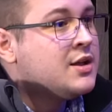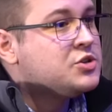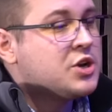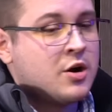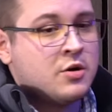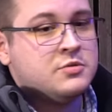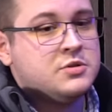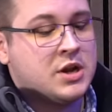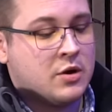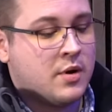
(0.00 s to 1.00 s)
So,
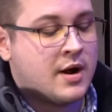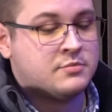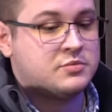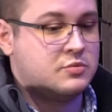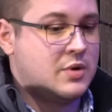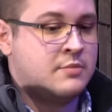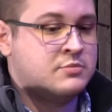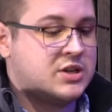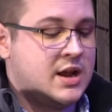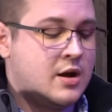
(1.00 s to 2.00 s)
you know, where I'm
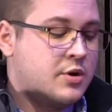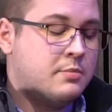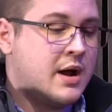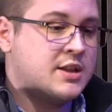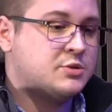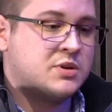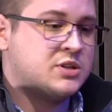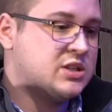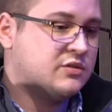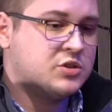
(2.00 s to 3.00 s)
saying I want to buy this
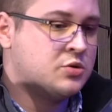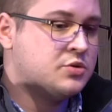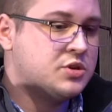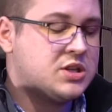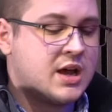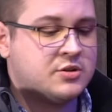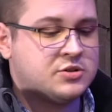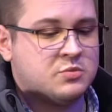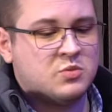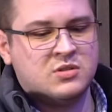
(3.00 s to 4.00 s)
business for
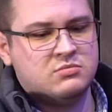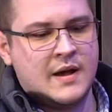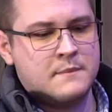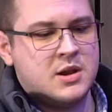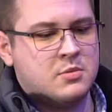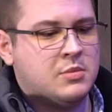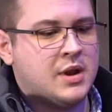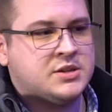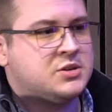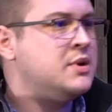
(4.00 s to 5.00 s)
200,000, well, our minimum
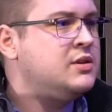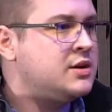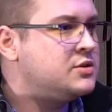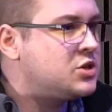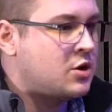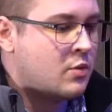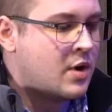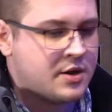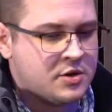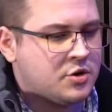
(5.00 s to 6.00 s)
lend's a million. So why
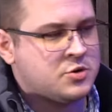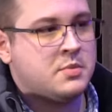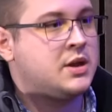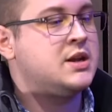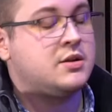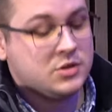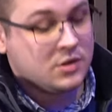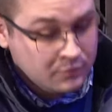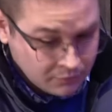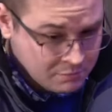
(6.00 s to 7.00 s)
are you not doing
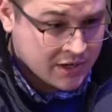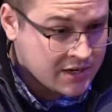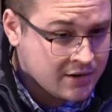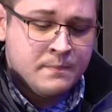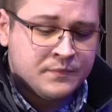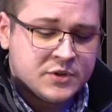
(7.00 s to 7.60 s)
bigger deals?